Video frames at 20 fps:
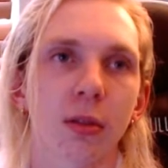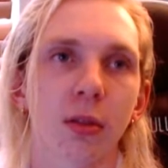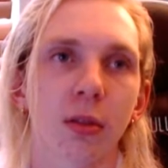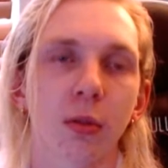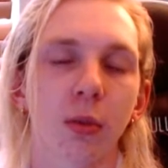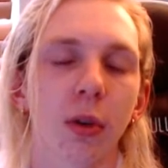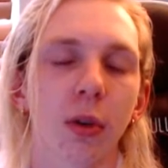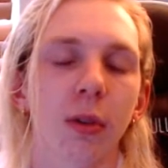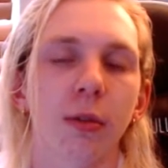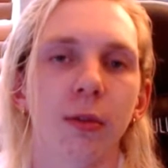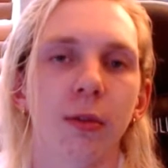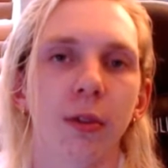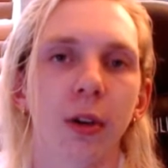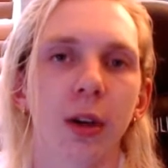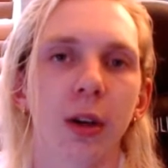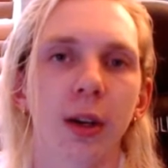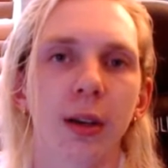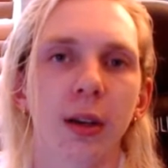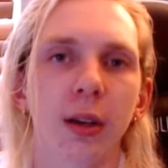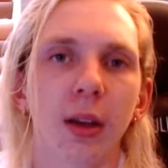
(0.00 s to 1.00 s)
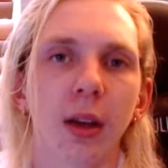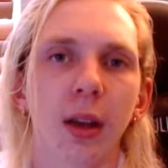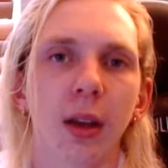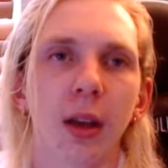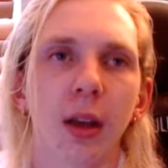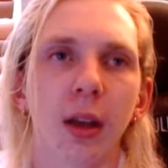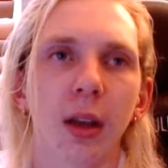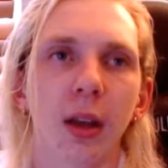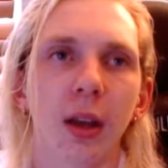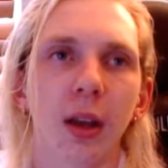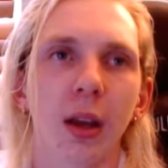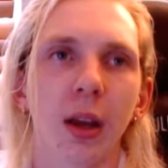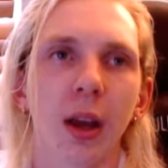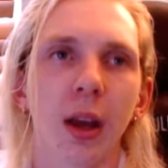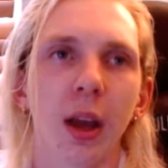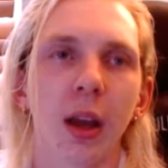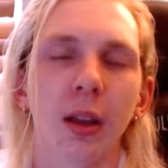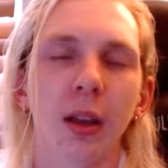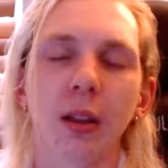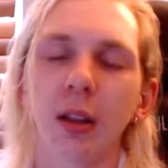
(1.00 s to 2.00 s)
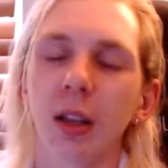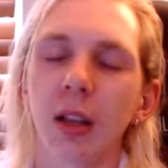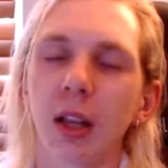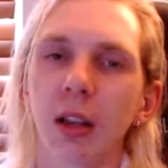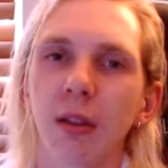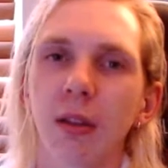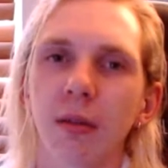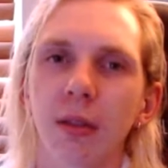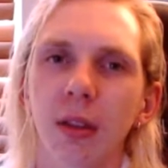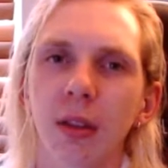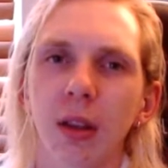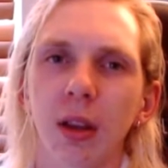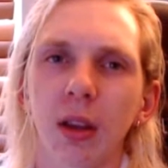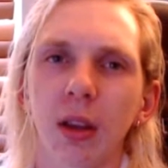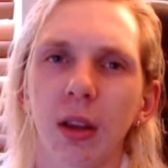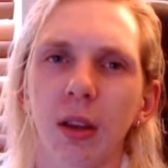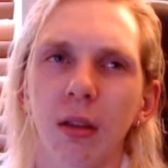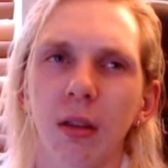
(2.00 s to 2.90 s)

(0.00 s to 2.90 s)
to run fine and leave the